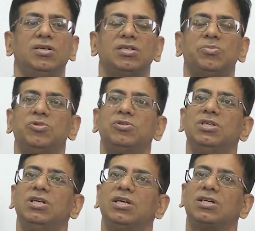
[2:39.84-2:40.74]

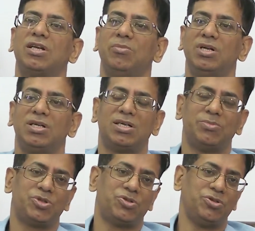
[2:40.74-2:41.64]
supposing a criminal
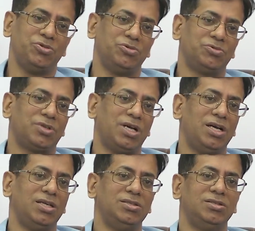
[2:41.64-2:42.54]
comes to you
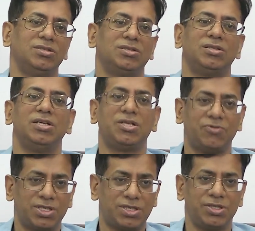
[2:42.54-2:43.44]
and
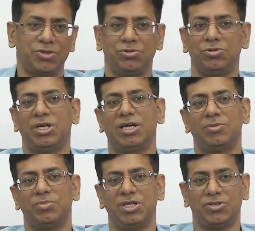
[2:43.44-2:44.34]
requests you to take
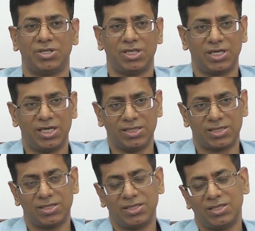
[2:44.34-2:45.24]
up his or her
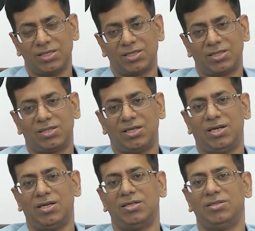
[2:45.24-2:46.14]
case,
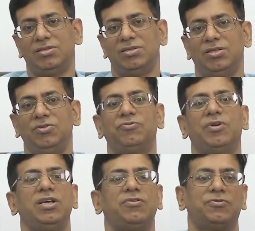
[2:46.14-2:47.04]
and you
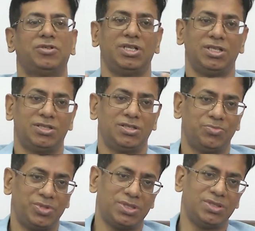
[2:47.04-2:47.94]
fight for that
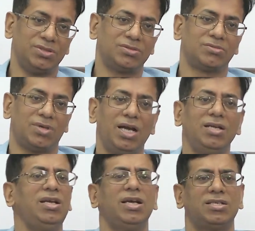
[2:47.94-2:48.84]
person,
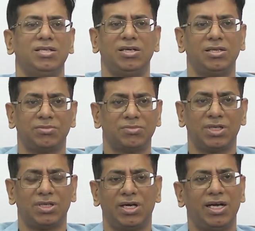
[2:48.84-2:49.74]
and he actually
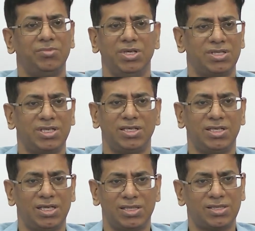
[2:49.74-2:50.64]
admits that
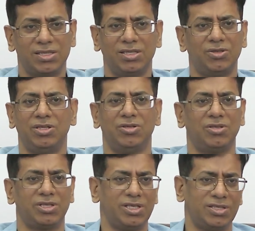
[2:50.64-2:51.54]
he has done all the
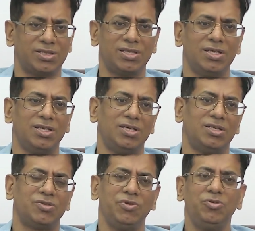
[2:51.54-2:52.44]
wrong things.
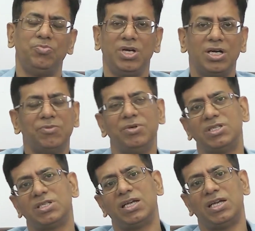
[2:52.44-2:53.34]
So when you pick up
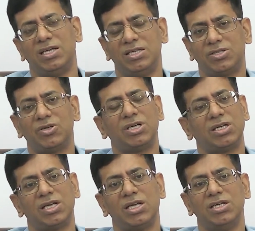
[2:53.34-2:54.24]
his case or
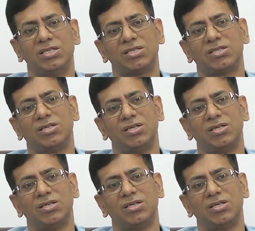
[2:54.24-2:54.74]
her case,